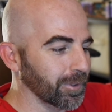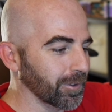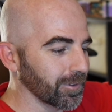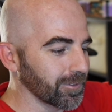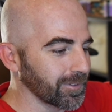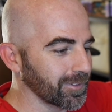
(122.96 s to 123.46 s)

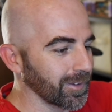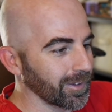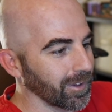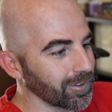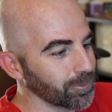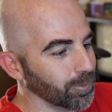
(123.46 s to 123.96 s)
builds that
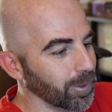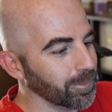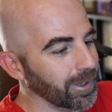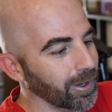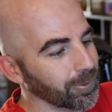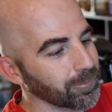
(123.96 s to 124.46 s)
got
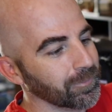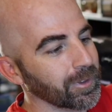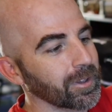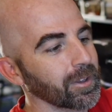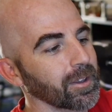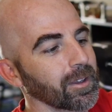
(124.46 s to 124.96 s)
swapped out.
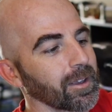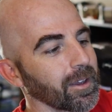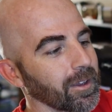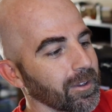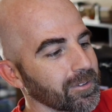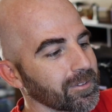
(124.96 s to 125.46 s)

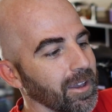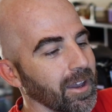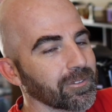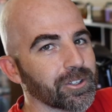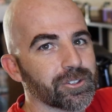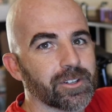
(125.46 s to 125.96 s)

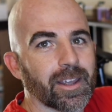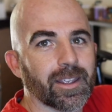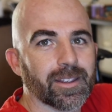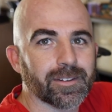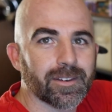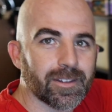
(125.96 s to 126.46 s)
Scavenged
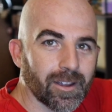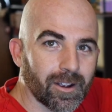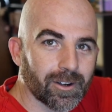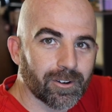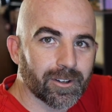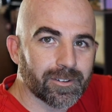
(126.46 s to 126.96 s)
a
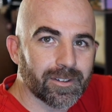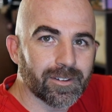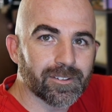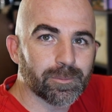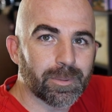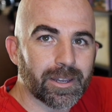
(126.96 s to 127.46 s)
Tiagra
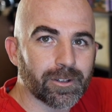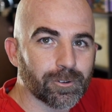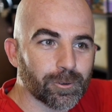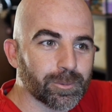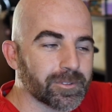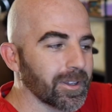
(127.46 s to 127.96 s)
10-speed
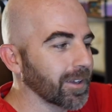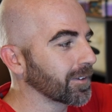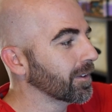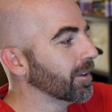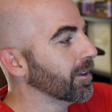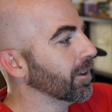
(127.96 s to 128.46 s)
group set